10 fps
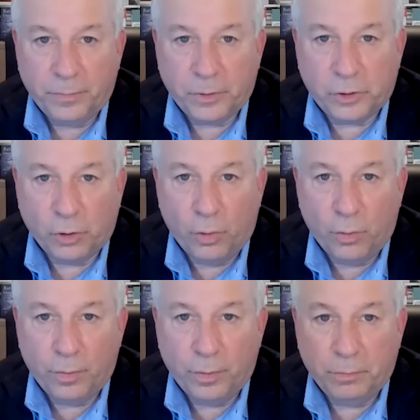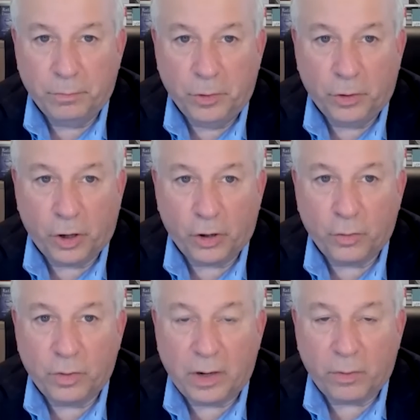So you could
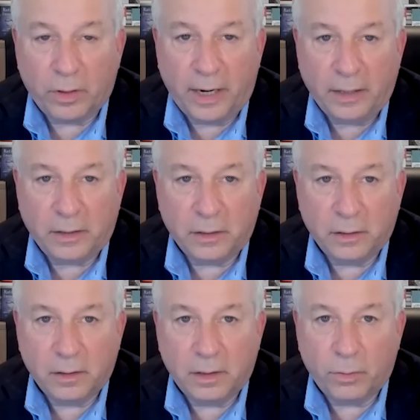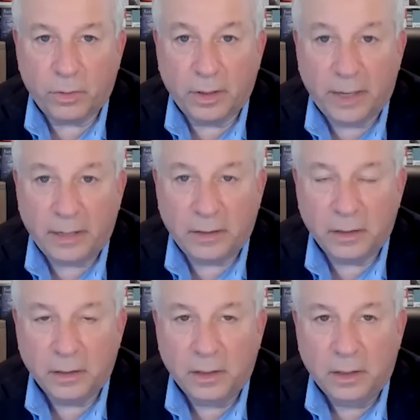argue they were late. They were late
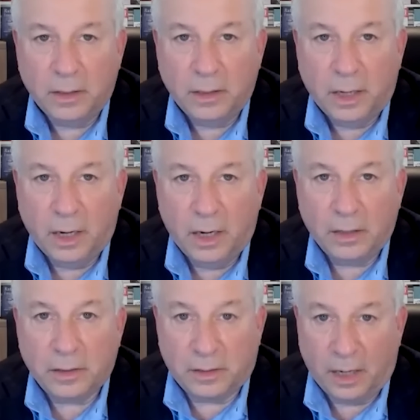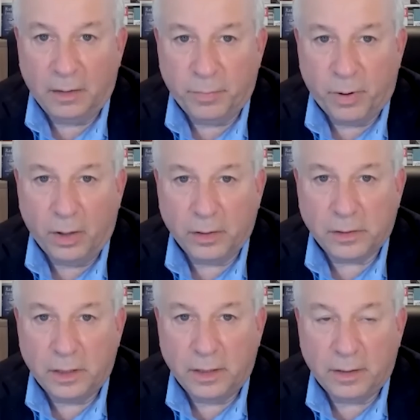to tighten
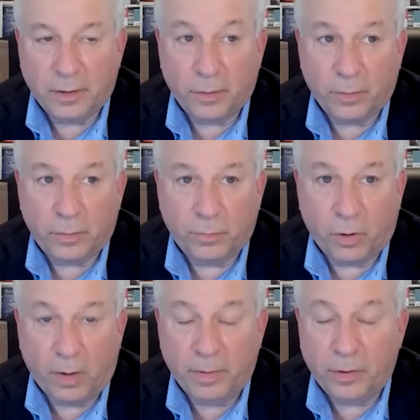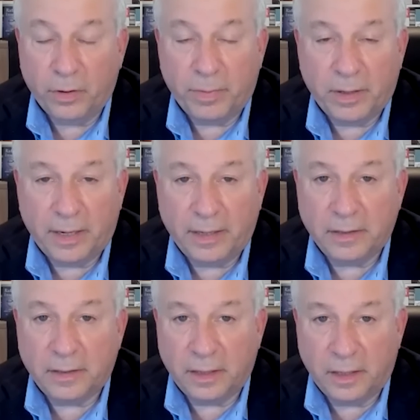policy. They're probably going to be
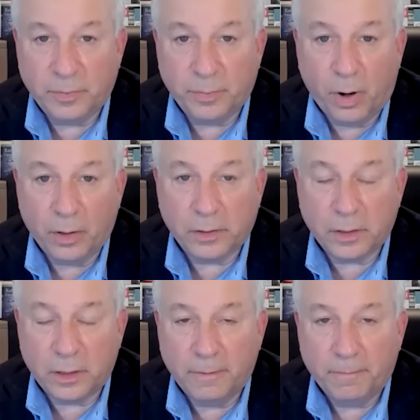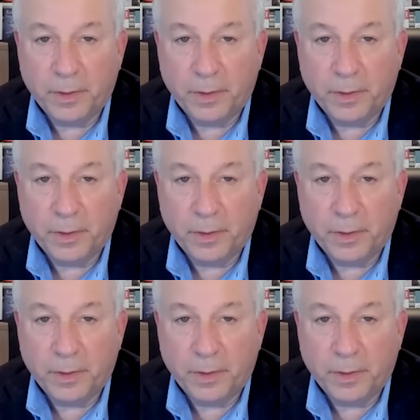late to ease policy.